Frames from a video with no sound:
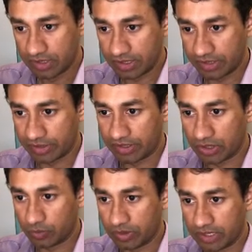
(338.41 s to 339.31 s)
And uh,
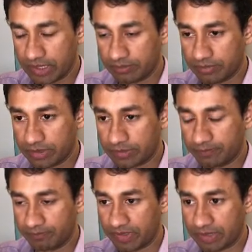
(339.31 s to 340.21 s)
now I'm uh,
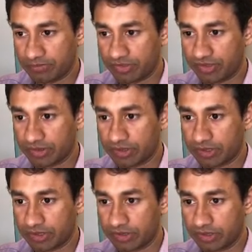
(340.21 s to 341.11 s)
I'm just uh,